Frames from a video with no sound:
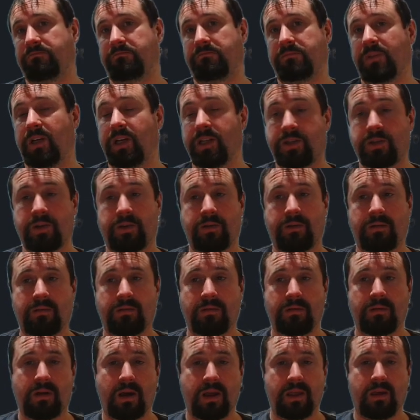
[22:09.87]
I do.
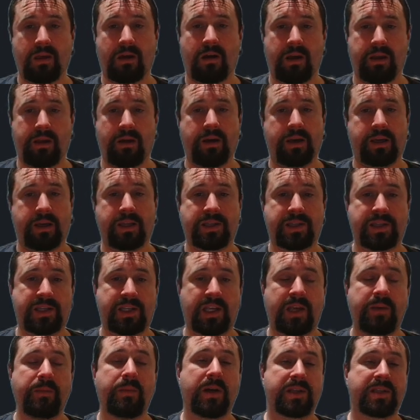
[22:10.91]
I could
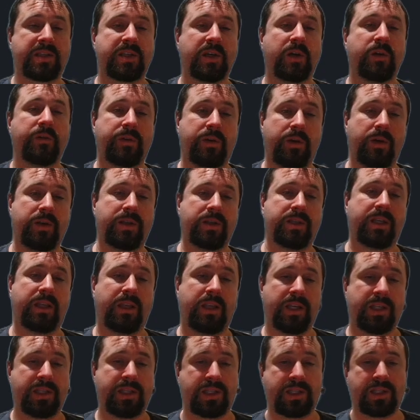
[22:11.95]
see myself using
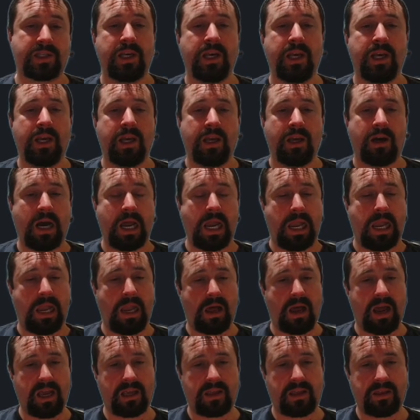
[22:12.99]
this. I
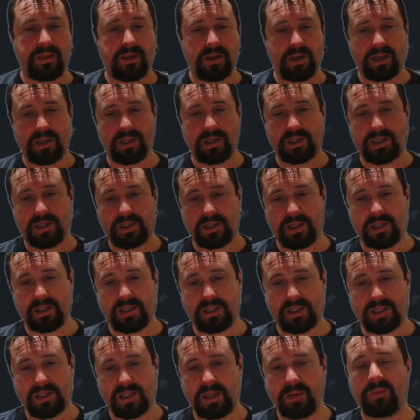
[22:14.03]
like that it's
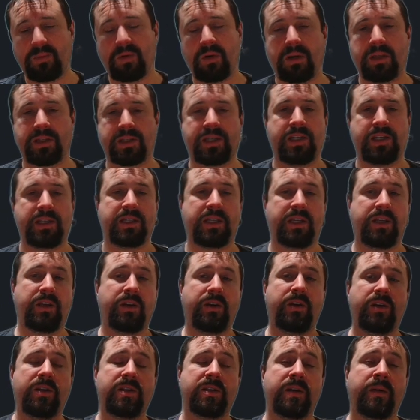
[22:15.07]
simple, it's easy to
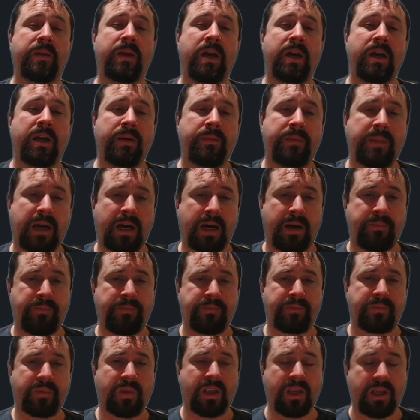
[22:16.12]
use.
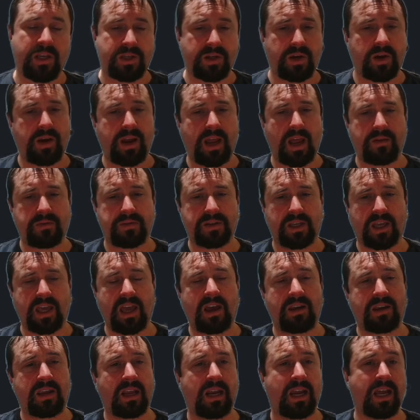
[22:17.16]
You don't have to
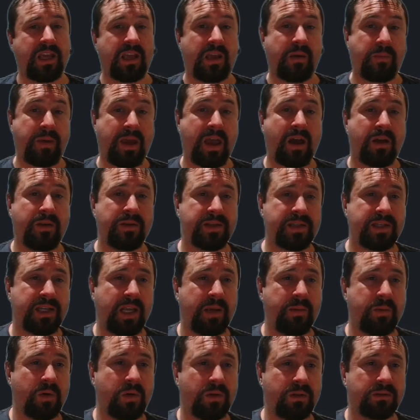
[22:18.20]
calculate your bounds
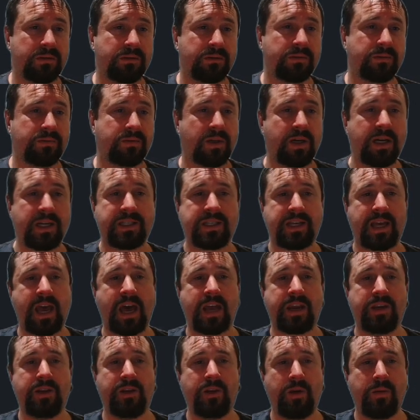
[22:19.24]
anymore, right? To
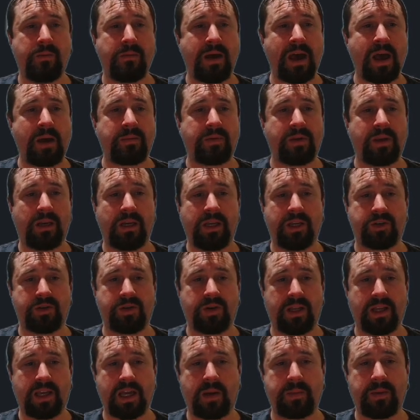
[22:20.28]
add a new map, you're
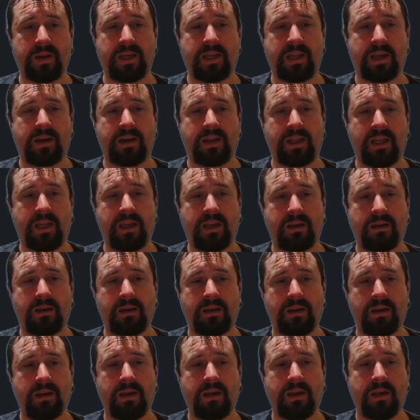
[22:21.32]
literally coming down here,
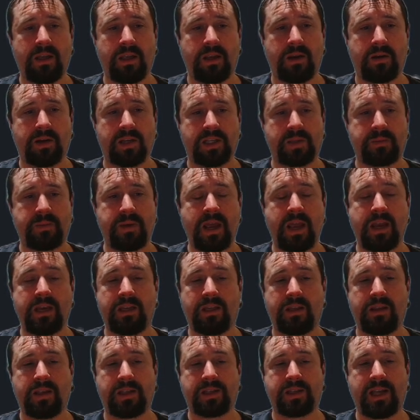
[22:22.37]
you're
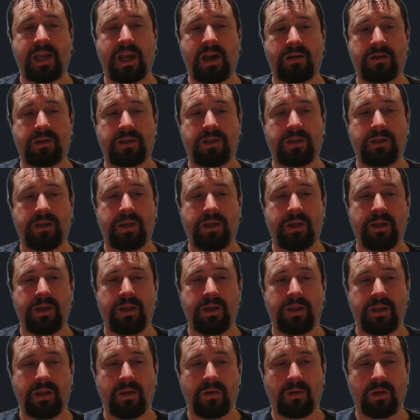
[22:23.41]
expanding this out,
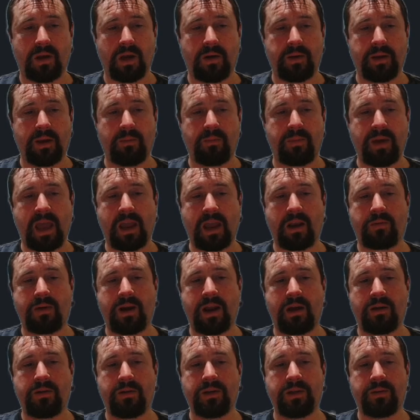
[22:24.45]
you're going
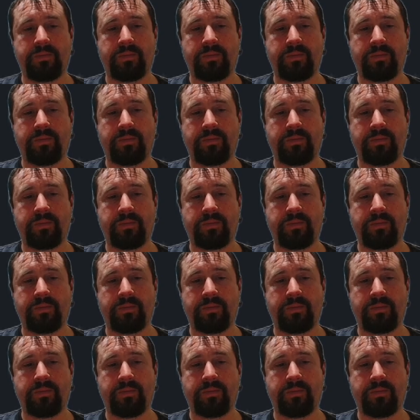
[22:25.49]
background,